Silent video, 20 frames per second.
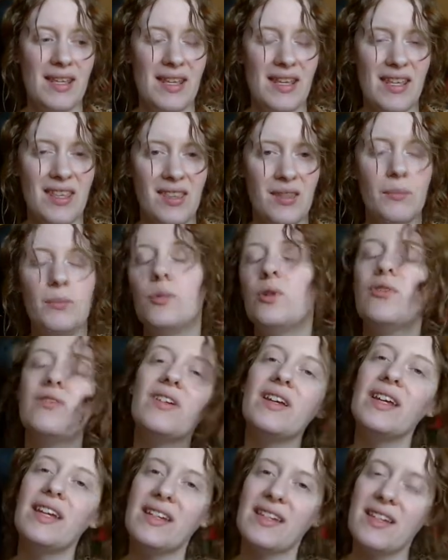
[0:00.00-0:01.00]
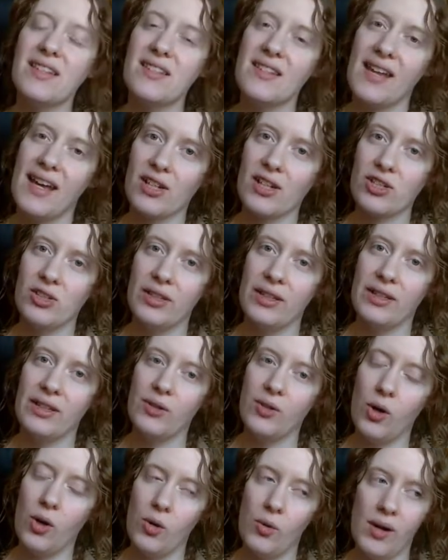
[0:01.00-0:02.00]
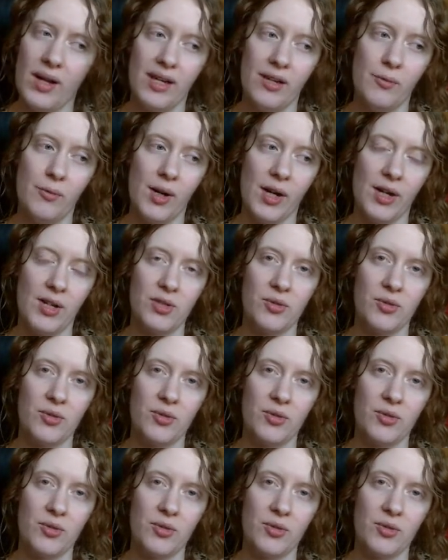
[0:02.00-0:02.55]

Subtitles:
in the movie it doesn't actually go anywhere,